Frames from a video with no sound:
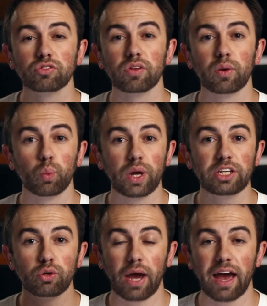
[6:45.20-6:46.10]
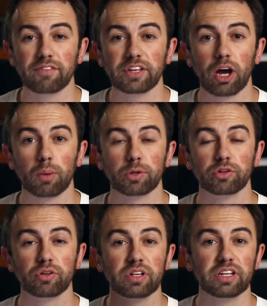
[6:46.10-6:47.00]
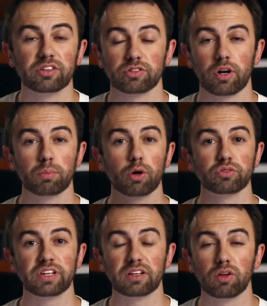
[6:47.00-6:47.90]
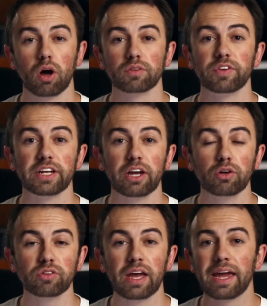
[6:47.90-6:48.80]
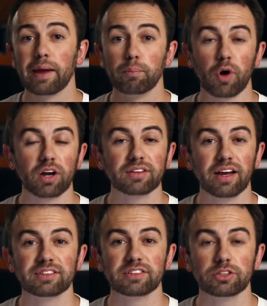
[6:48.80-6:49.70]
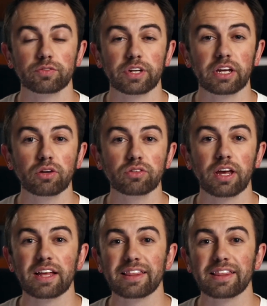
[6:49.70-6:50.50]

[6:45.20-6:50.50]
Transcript: so that when you have the opportunity to start posting long videos and monetizing your videos,